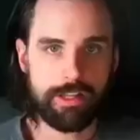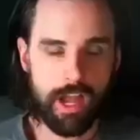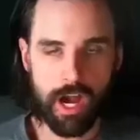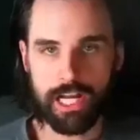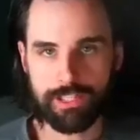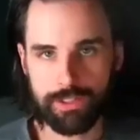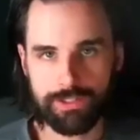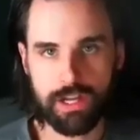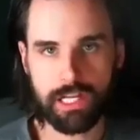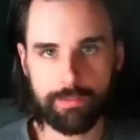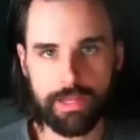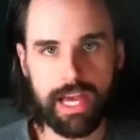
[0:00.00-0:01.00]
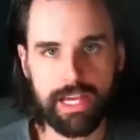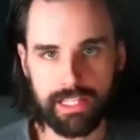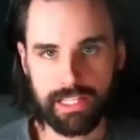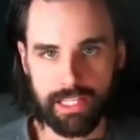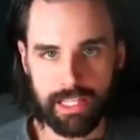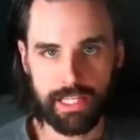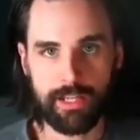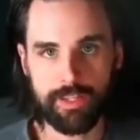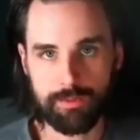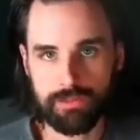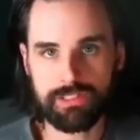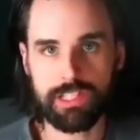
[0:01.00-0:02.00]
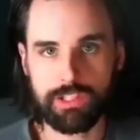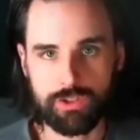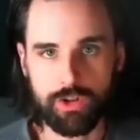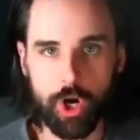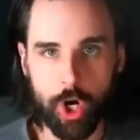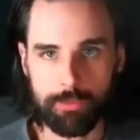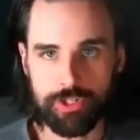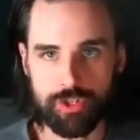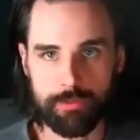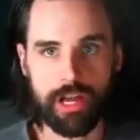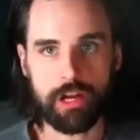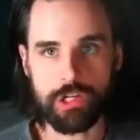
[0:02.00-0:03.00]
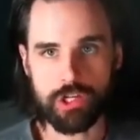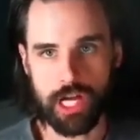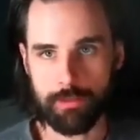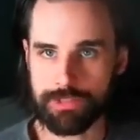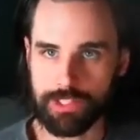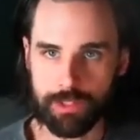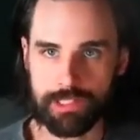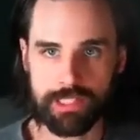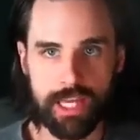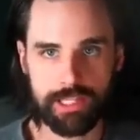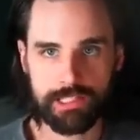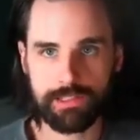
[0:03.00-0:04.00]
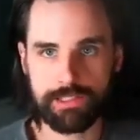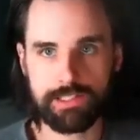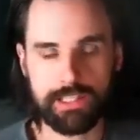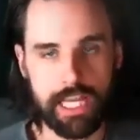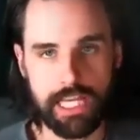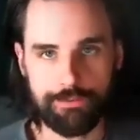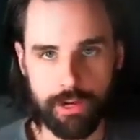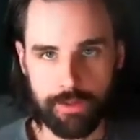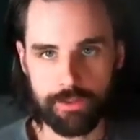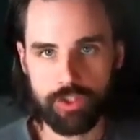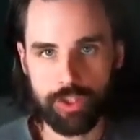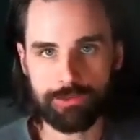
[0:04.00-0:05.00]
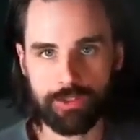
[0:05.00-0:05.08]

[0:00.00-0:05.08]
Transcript: All right, so let's talk about how to get in on this potential Arbitrum airdrop. So let's kind of set the stage for how these crypto